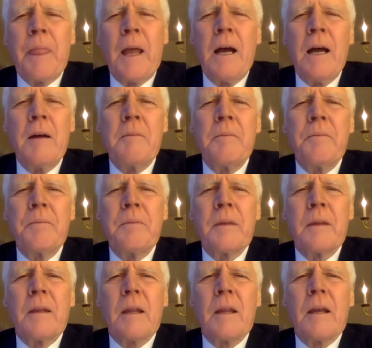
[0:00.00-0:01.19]

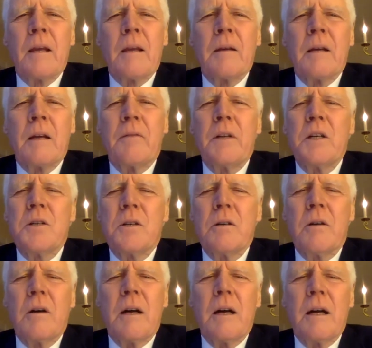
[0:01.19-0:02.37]

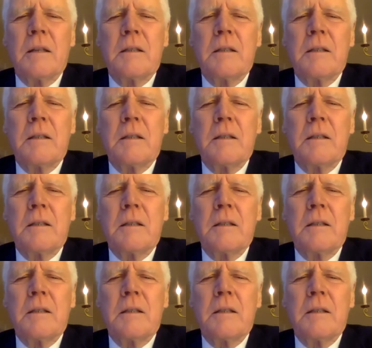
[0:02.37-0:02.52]
Kavindro